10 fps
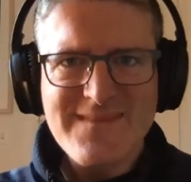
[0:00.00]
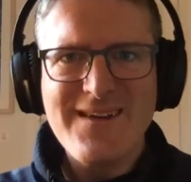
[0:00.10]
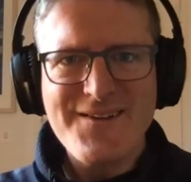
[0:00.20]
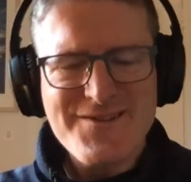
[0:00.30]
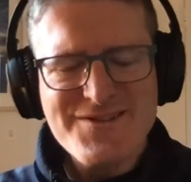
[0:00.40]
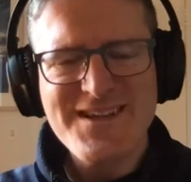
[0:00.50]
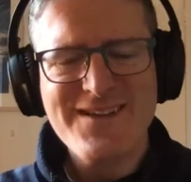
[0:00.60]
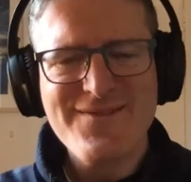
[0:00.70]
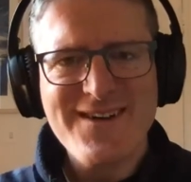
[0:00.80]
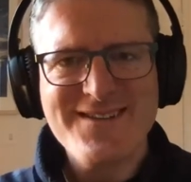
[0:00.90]
on your
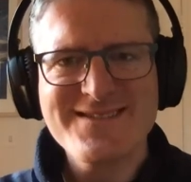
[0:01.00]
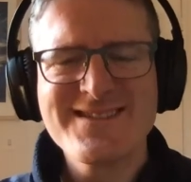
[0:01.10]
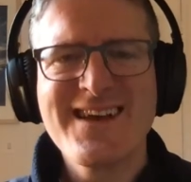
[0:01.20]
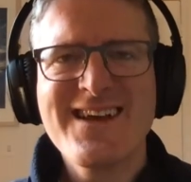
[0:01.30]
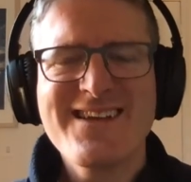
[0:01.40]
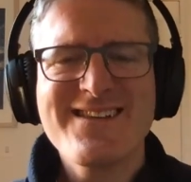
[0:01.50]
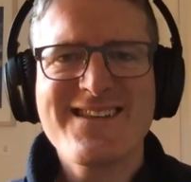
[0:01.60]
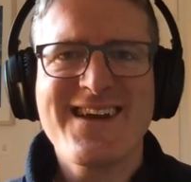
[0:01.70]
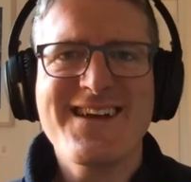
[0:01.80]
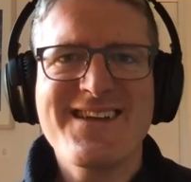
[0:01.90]
síneadh fadas,
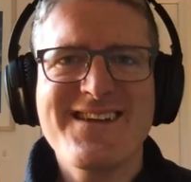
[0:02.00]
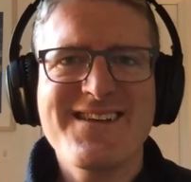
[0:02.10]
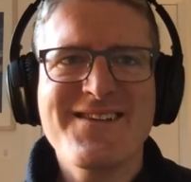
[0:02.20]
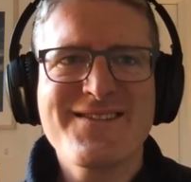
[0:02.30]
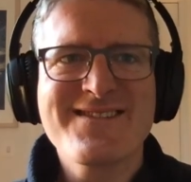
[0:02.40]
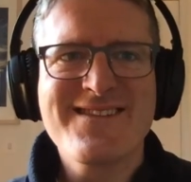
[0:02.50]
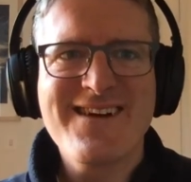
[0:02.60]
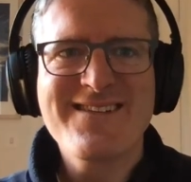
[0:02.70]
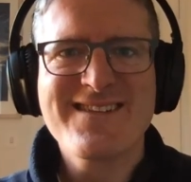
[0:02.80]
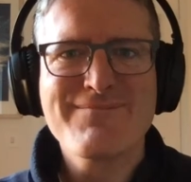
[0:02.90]
that you'll
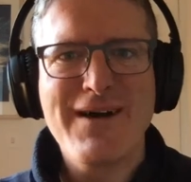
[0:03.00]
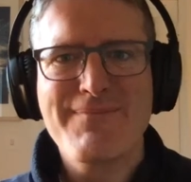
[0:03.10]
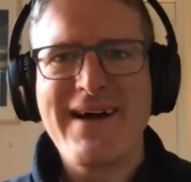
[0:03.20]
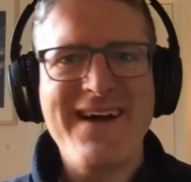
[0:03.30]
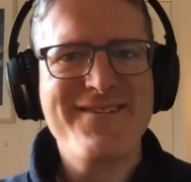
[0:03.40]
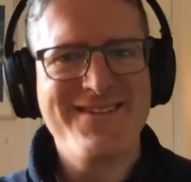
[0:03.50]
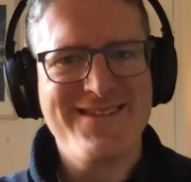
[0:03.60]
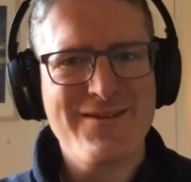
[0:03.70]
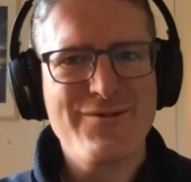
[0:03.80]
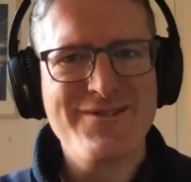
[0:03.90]
start to spot patterns
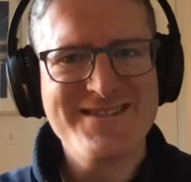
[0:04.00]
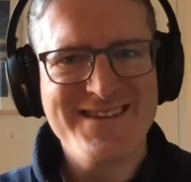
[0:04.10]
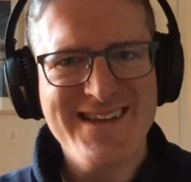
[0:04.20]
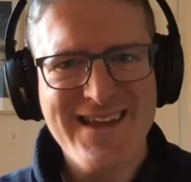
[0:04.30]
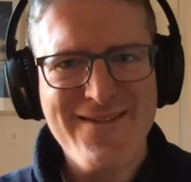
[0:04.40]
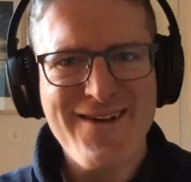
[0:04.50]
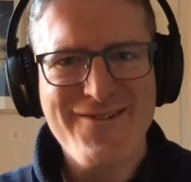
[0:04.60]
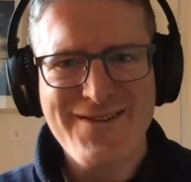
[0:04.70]
in the ones you leave out.